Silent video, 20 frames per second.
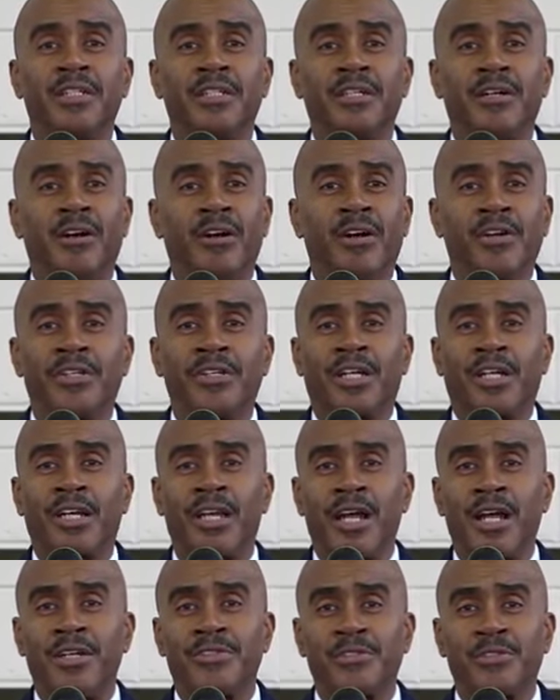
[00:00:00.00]
All the
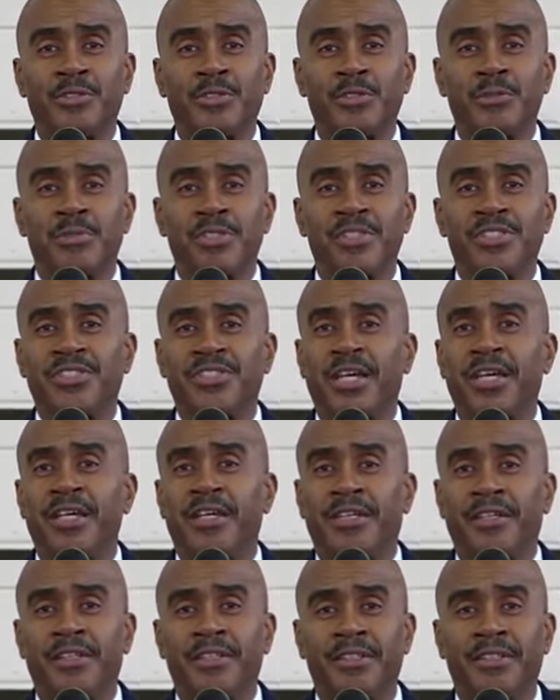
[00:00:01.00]
classrooms is
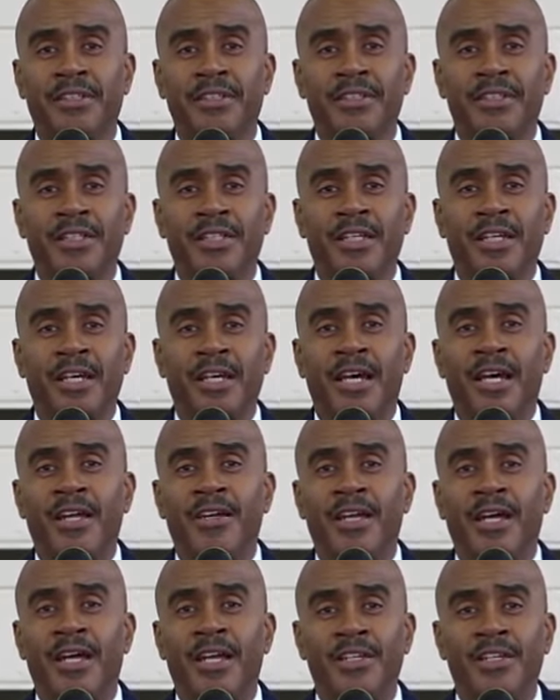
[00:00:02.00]
taken,
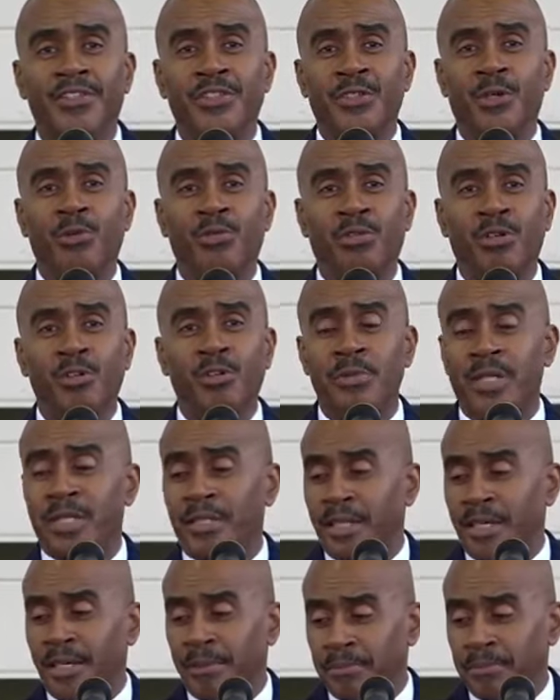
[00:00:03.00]
and there's no room in
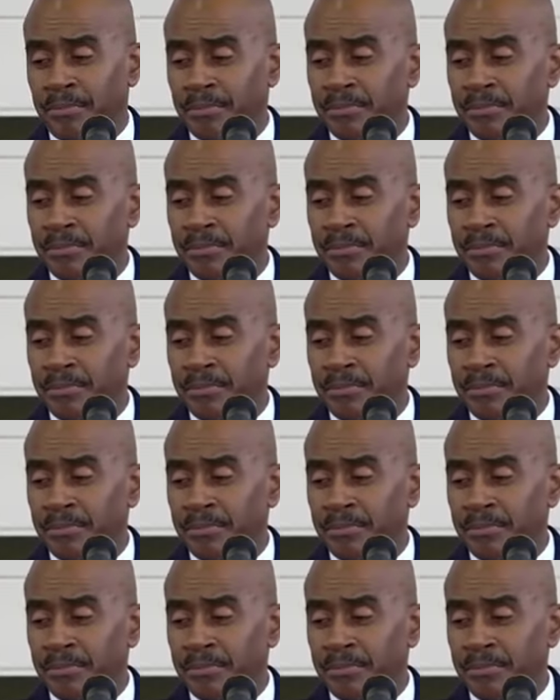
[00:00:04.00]
them.